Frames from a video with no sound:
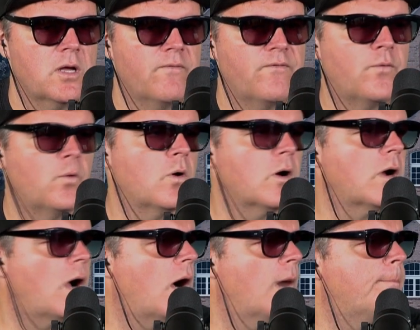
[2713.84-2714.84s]

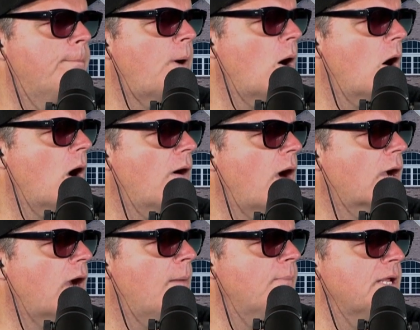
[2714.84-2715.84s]
for a
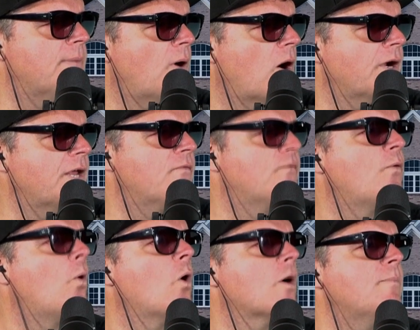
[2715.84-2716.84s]
company party
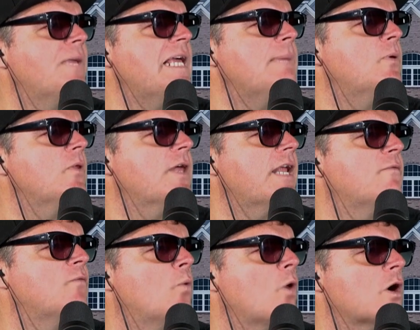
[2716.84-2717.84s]
for people that
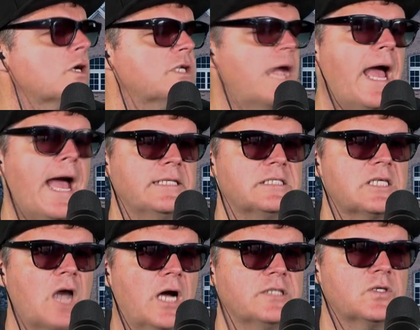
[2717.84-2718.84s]
have worked at
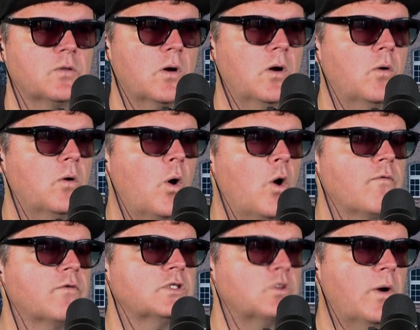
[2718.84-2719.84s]
Scott's Gro
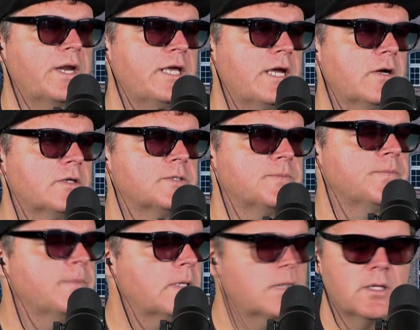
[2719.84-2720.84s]
over 20 years.
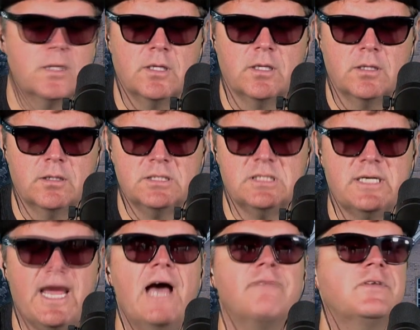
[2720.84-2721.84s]
The
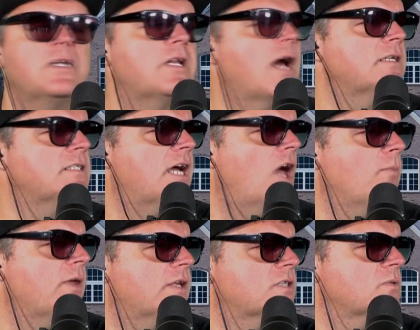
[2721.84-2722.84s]
staff did not tell
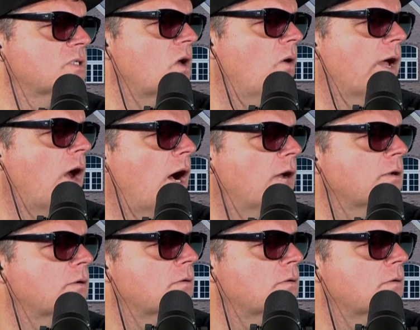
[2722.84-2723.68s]
me this was going on.